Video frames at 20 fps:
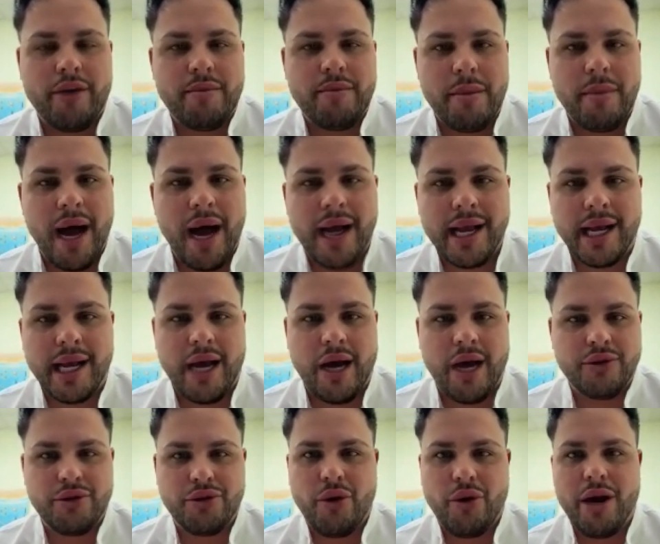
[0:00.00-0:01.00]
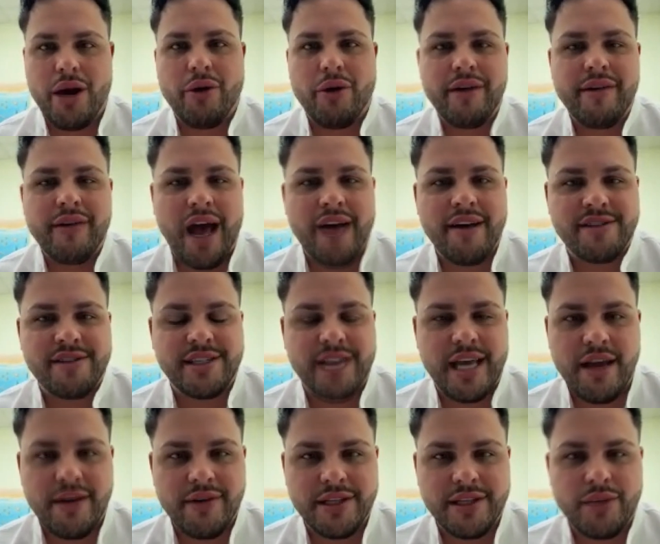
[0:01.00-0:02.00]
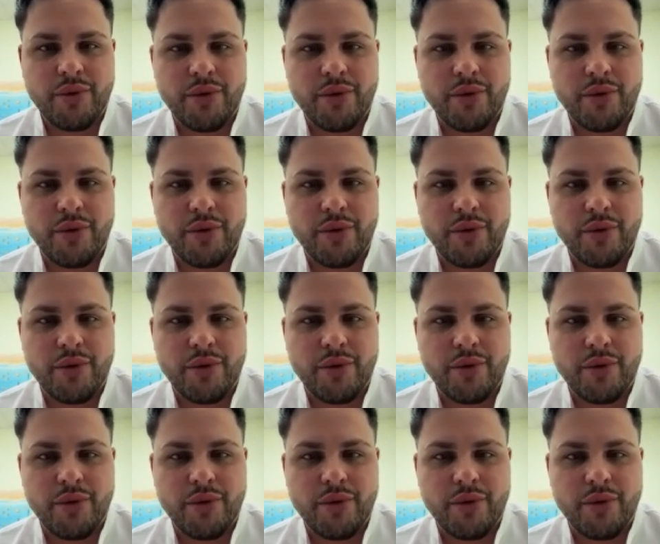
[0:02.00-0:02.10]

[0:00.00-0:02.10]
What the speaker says: in my bank account. You know, I don't even have savings.